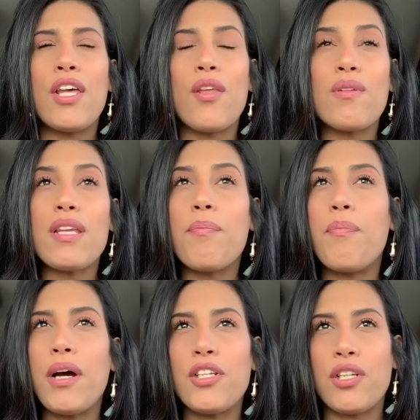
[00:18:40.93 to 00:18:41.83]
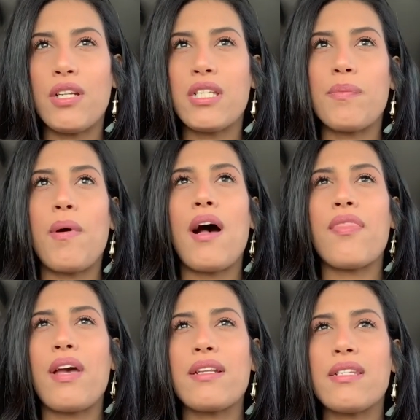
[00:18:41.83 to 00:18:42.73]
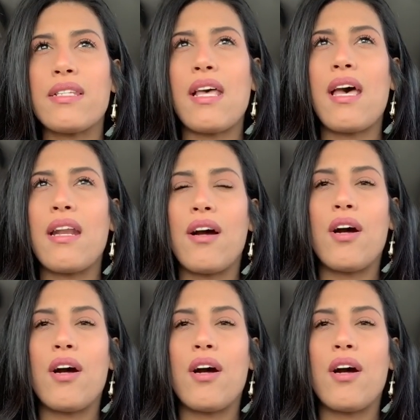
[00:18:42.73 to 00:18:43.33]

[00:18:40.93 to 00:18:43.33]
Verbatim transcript: there was a bunch in a spot that said